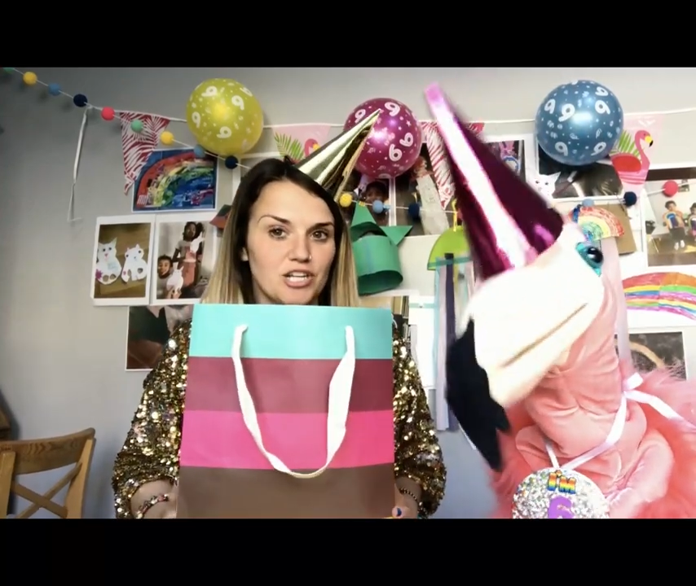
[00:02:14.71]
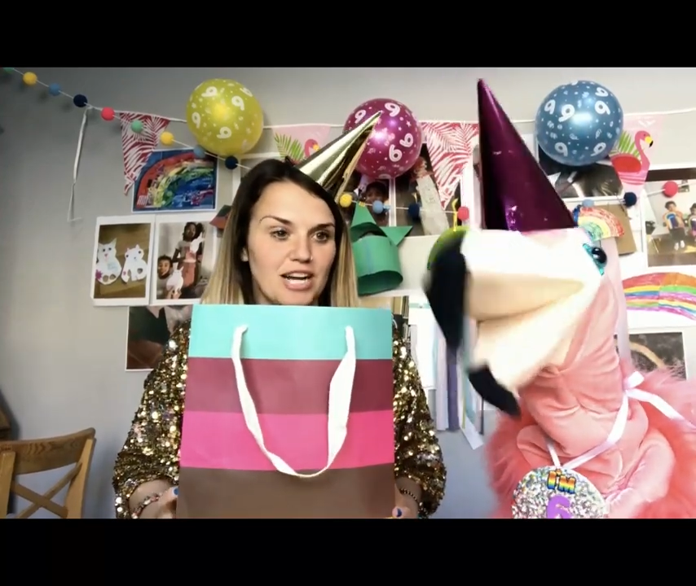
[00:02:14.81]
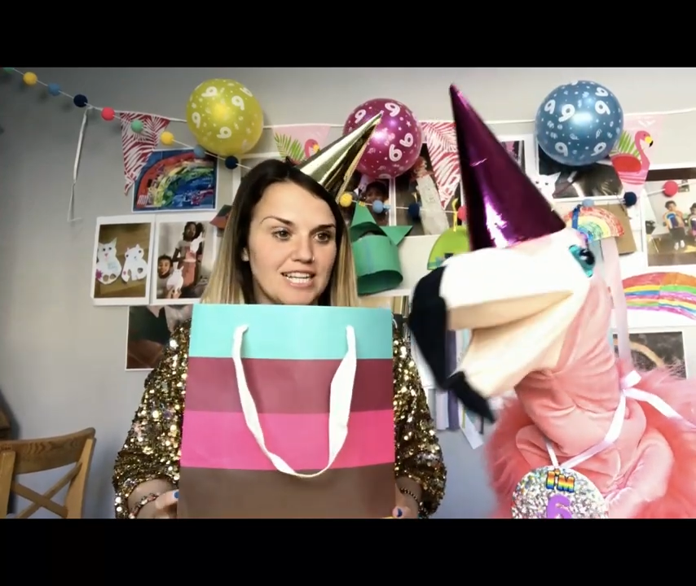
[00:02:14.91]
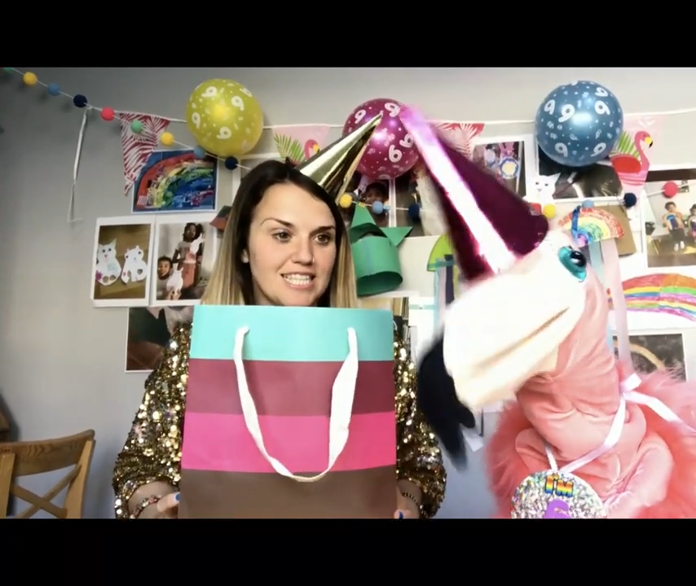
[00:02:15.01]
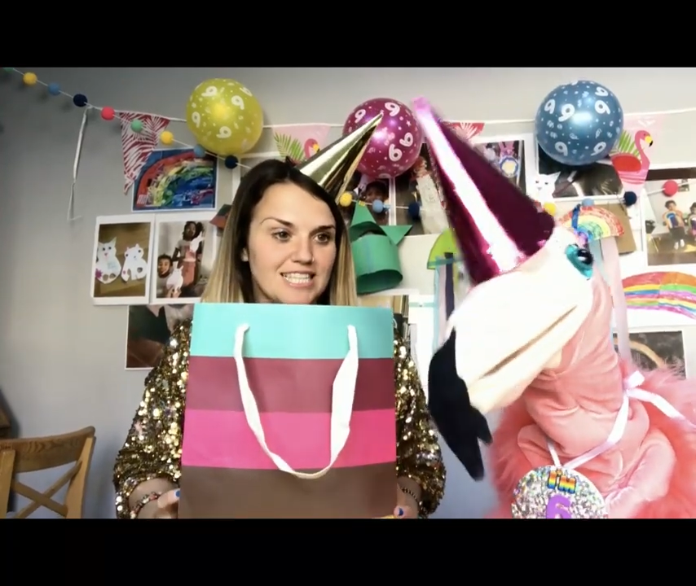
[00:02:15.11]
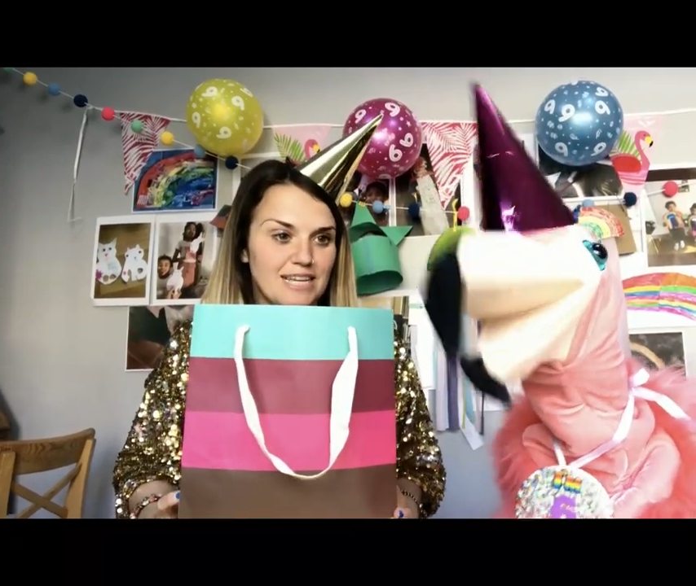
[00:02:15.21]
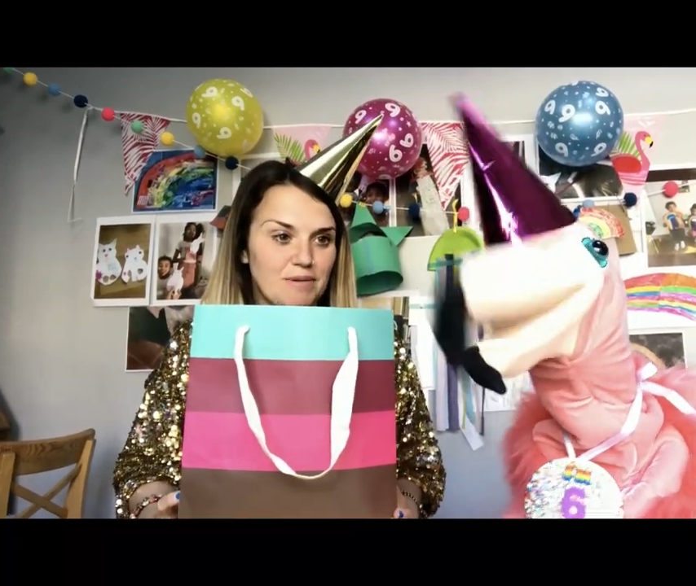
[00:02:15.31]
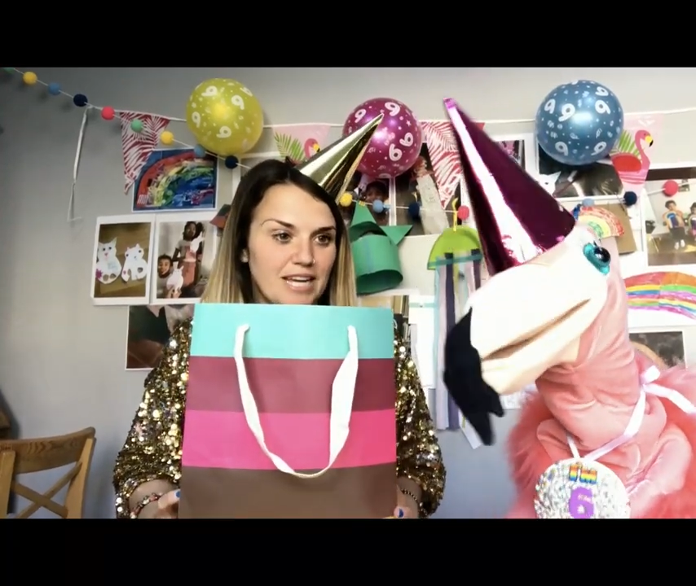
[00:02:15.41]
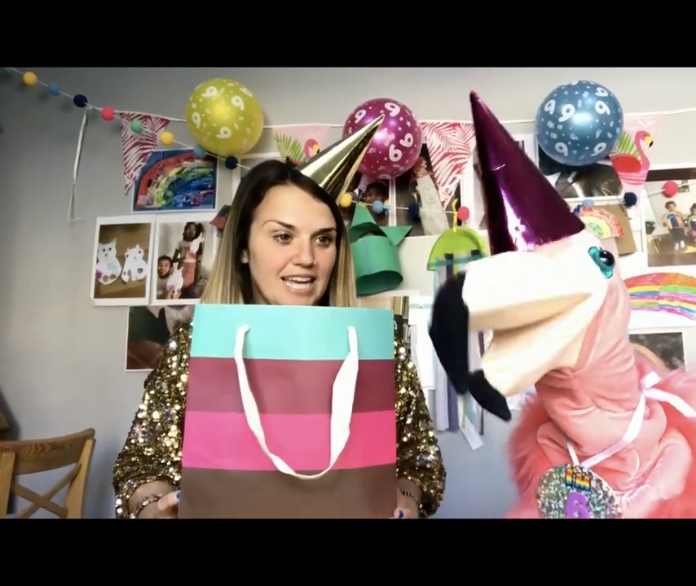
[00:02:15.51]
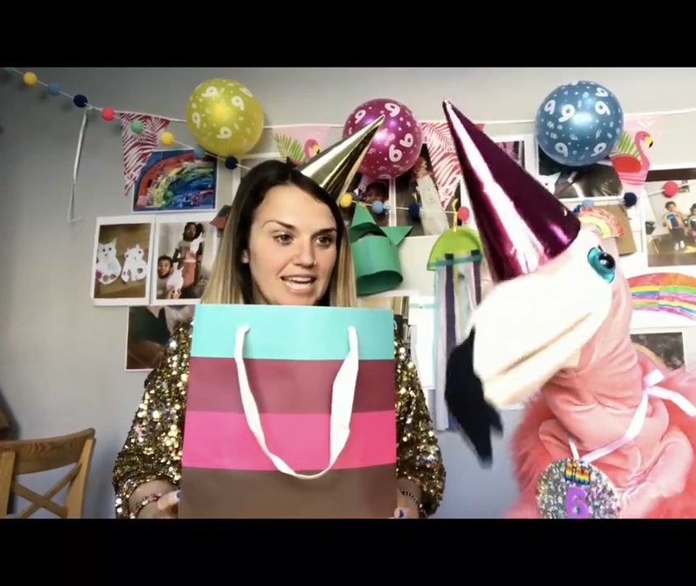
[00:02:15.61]
you like to see
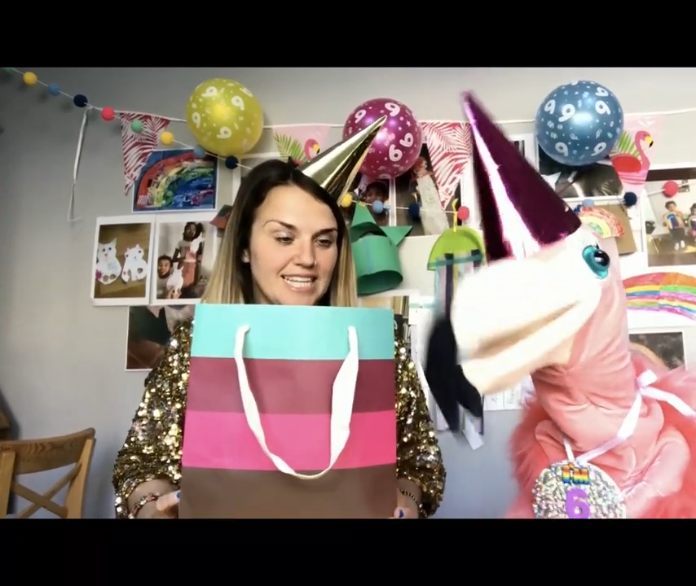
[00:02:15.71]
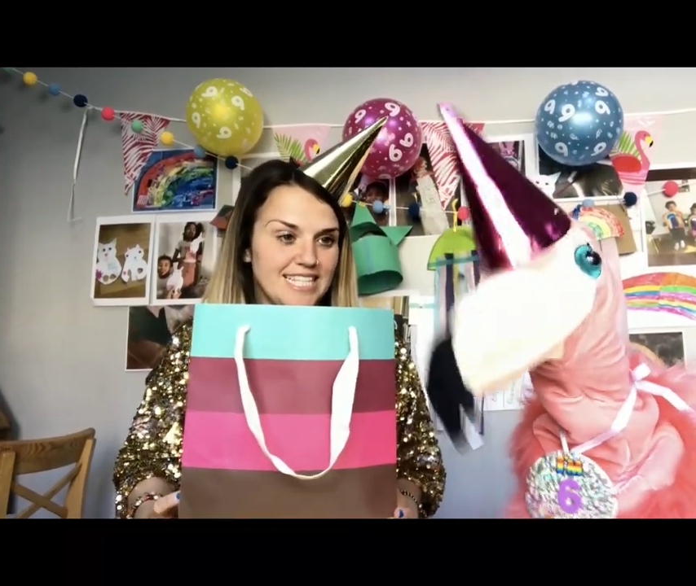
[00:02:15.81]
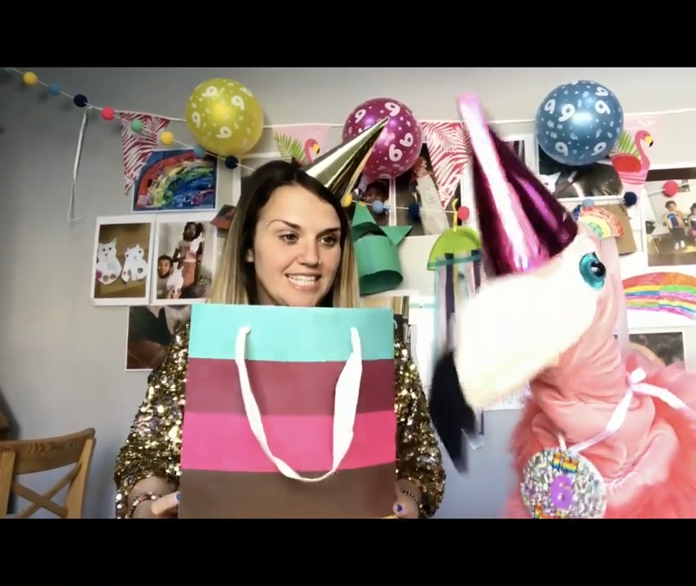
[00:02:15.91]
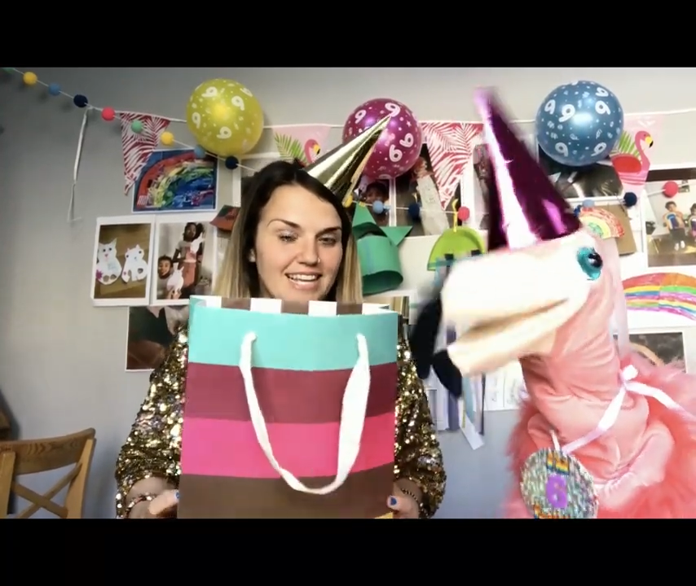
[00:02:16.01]
what it is?